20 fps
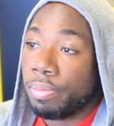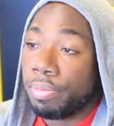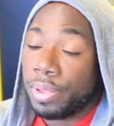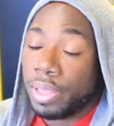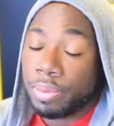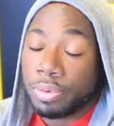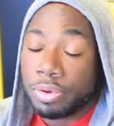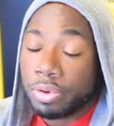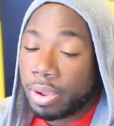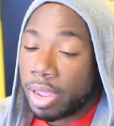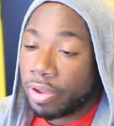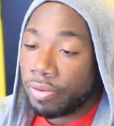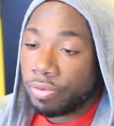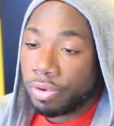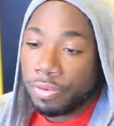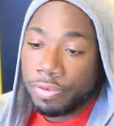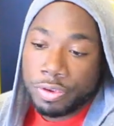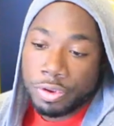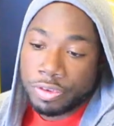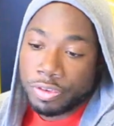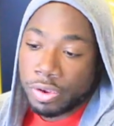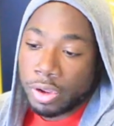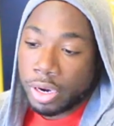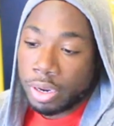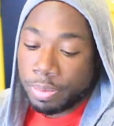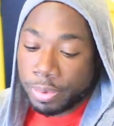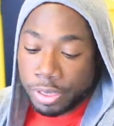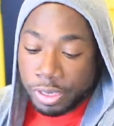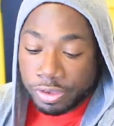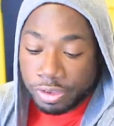people who have reviews on
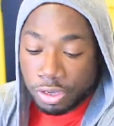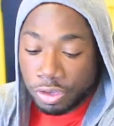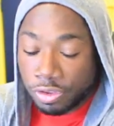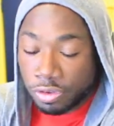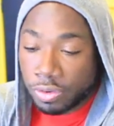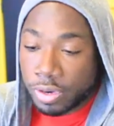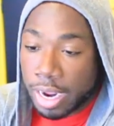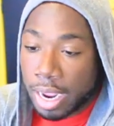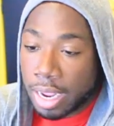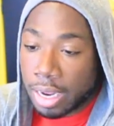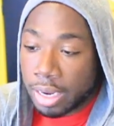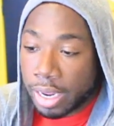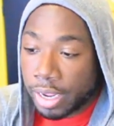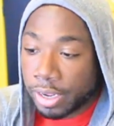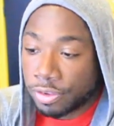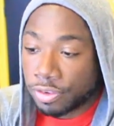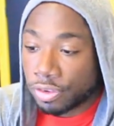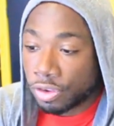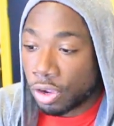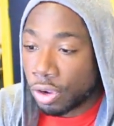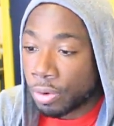it, but these are the two that I like.